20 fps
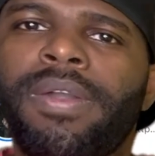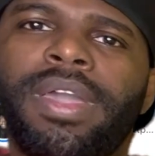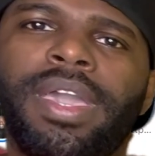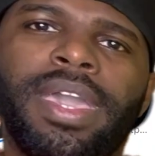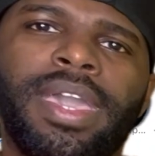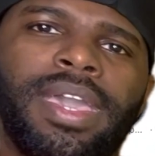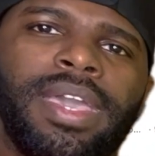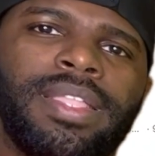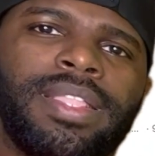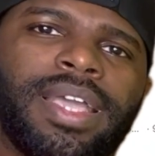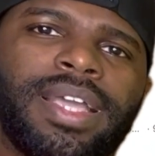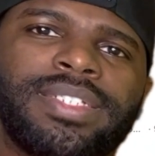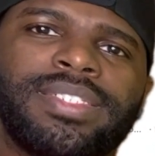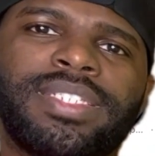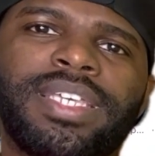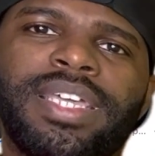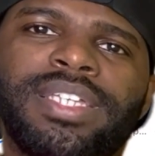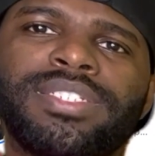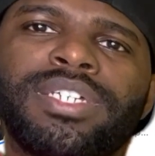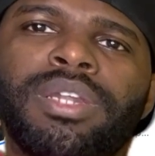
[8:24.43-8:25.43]
And like I
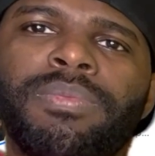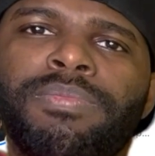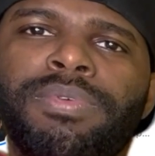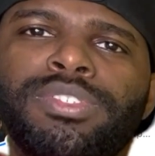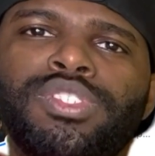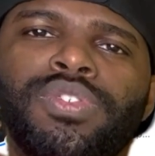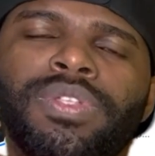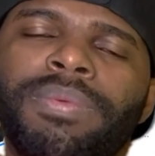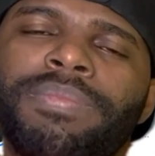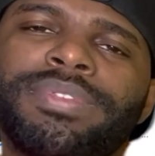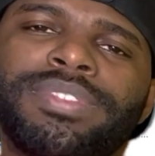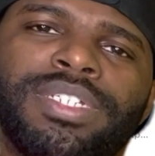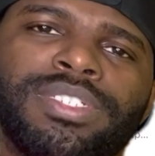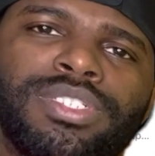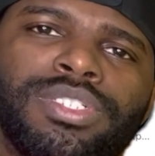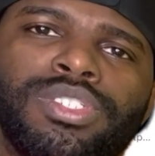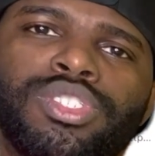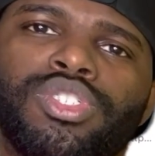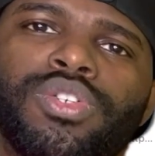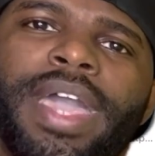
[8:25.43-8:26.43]
said, it's going to put you in a
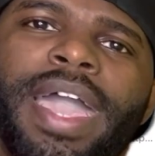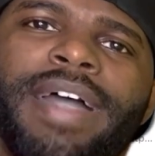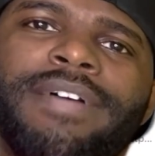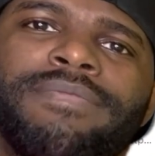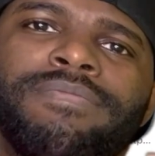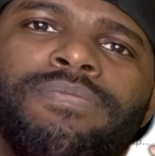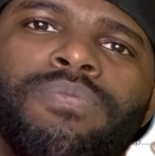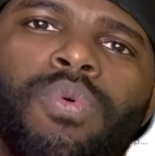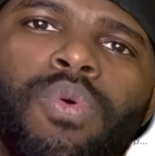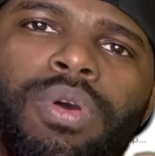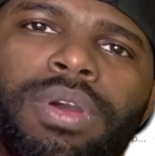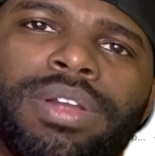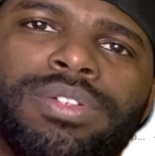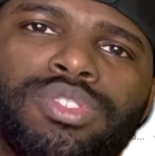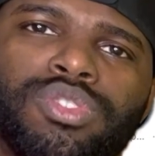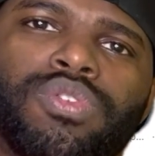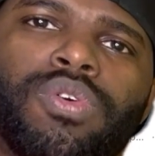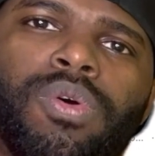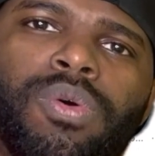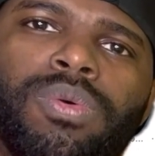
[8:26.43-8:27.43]
position to have more
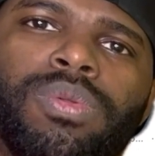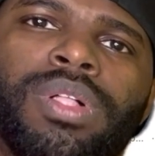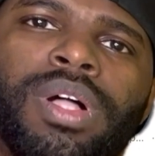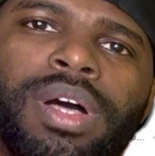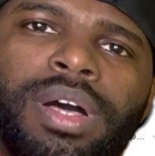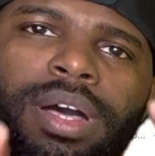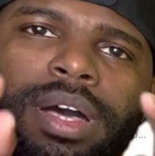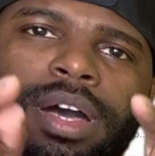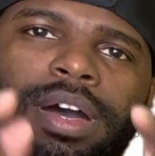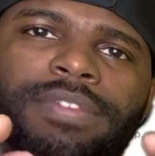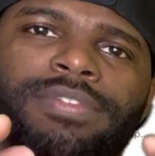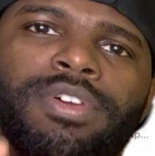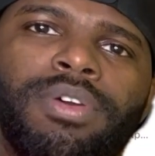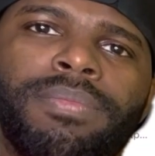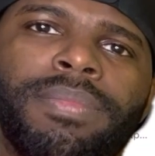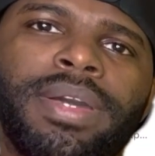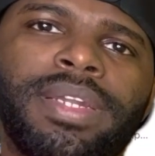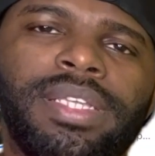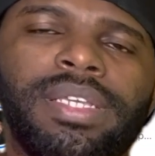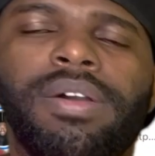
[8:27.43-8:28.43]
control of your
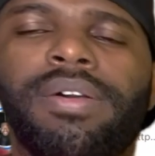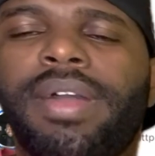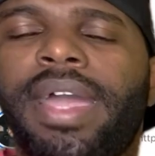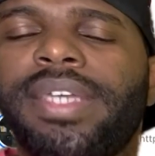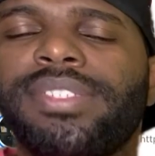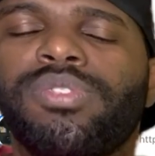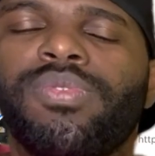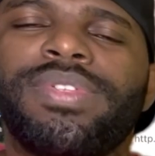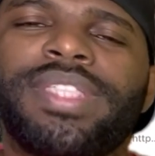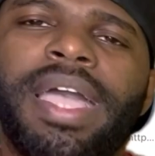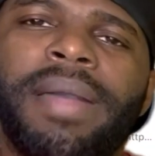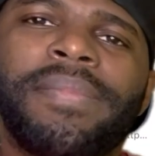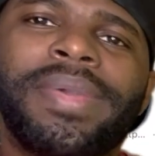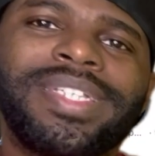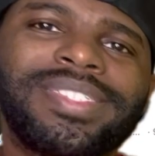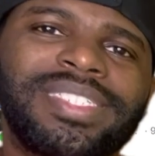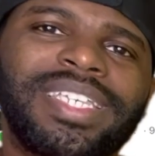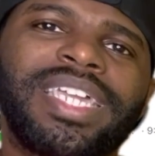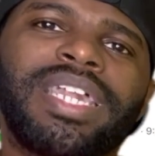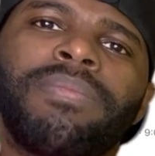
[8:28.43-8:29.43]
money, all right? So with that
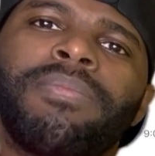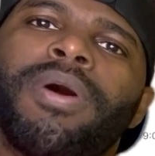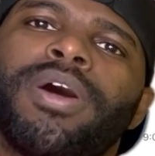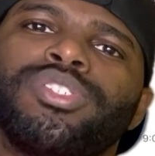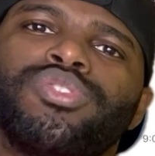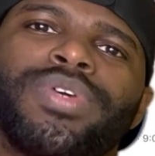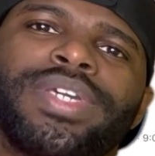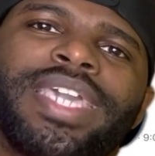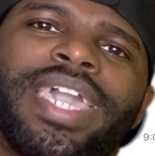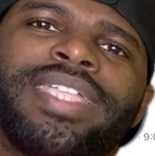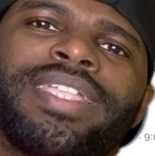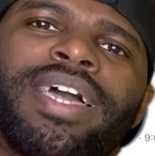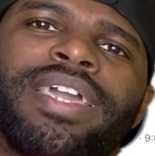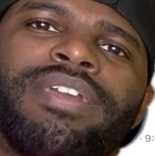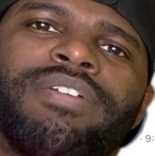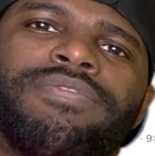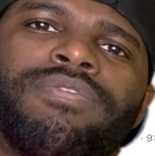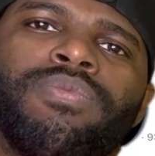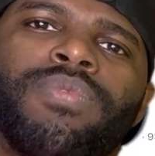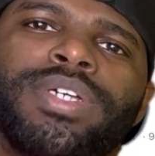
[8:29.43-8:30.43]
being said, I'm Andre Cat, not
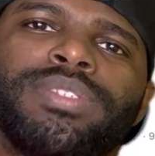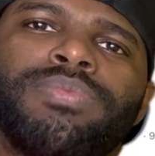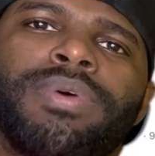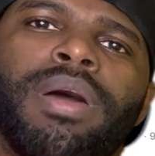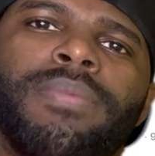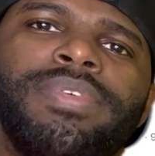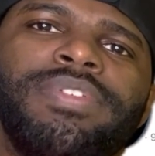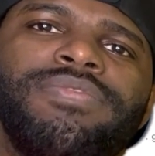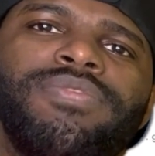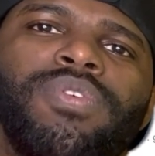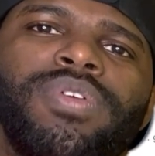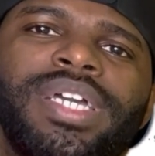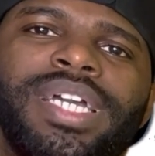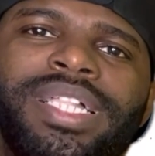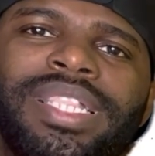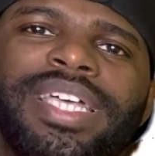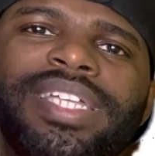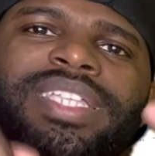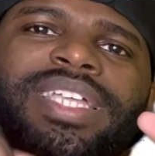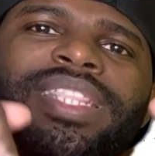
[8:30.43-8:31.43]
here from West Palm Beach, Florida.
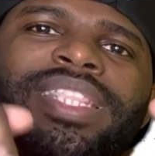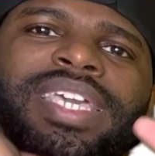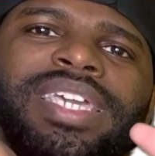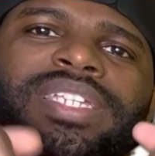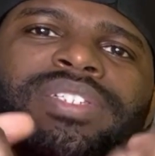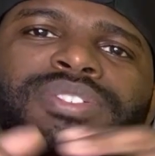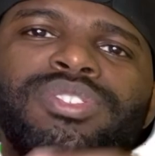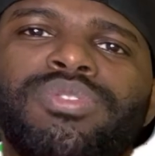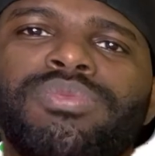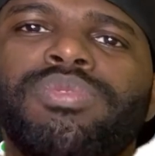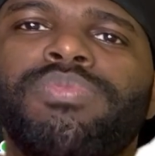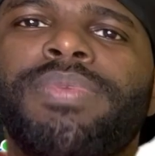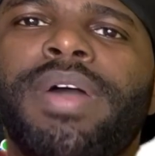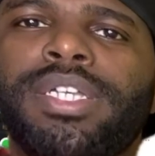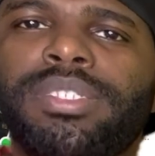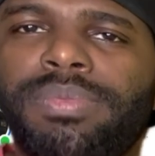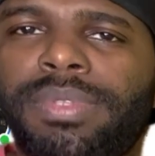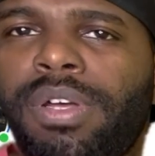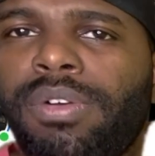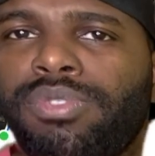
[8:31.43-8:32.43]
Click the link in the description
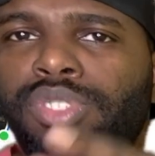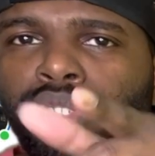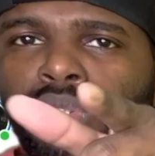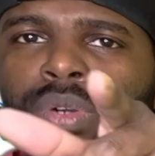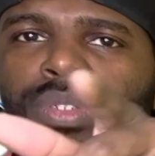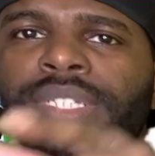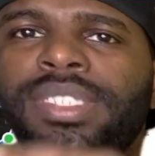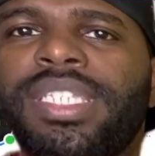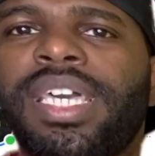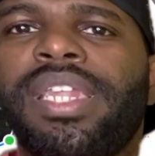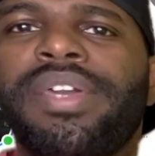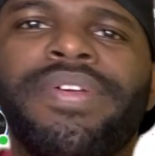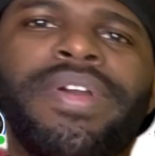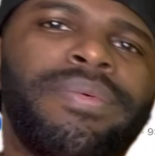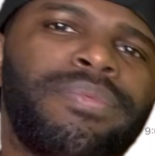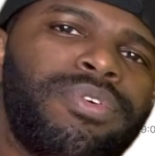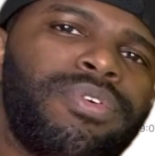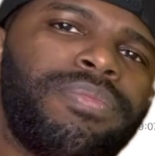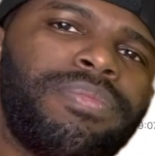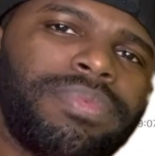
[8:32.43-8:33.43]
box below. Join the
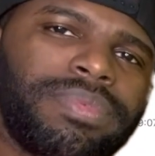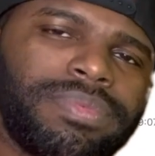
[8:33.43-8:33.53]
Telegram group.